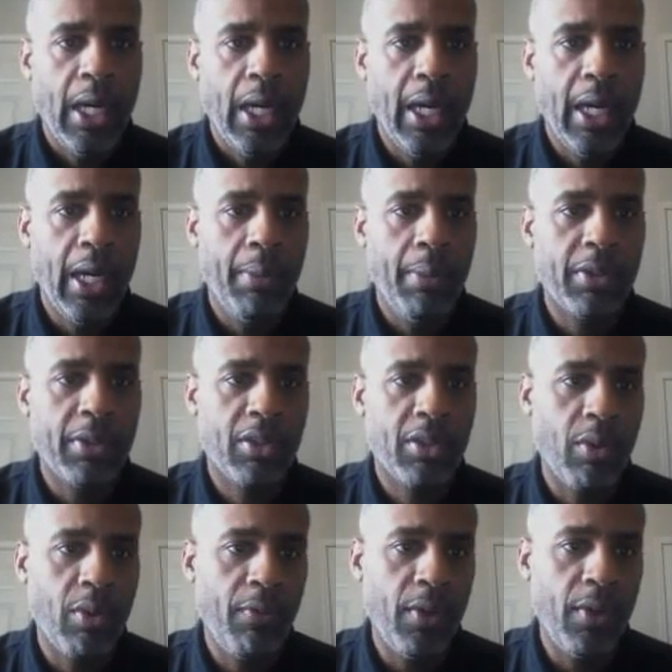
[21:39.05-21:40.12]
But the
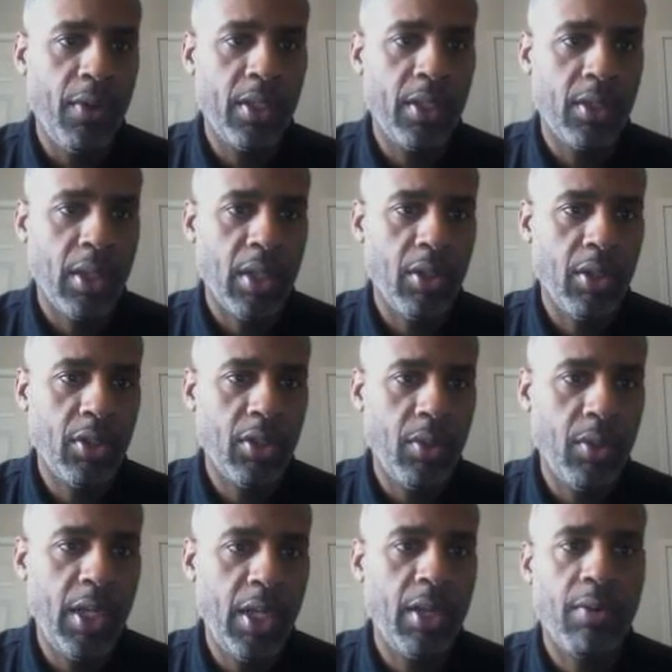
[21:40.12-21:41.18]
square footage is also
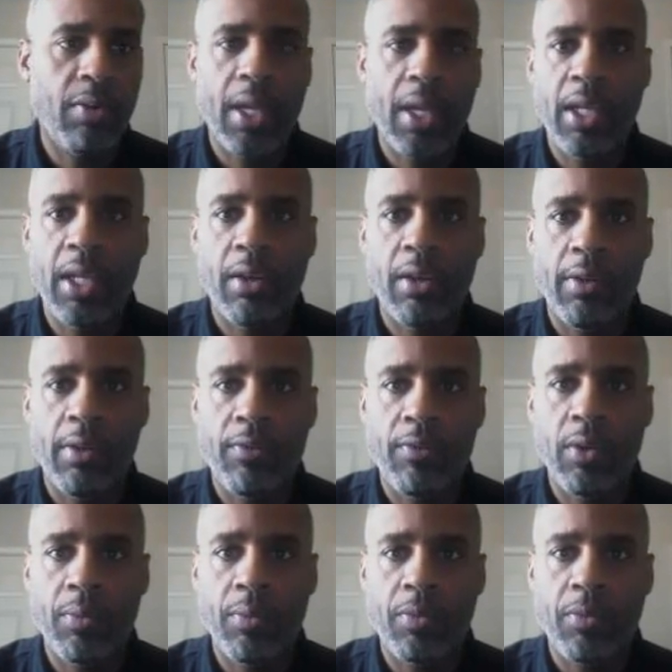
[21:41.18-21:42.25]
here, right here, if
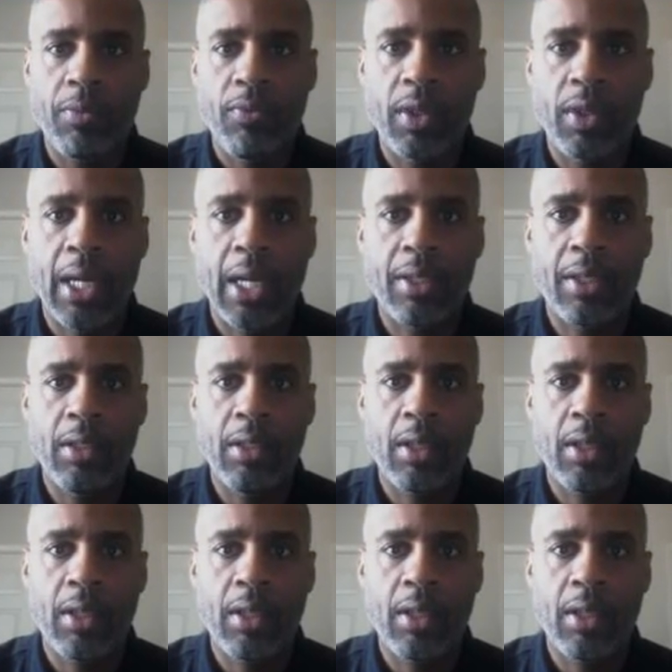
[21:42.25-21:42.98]
you got to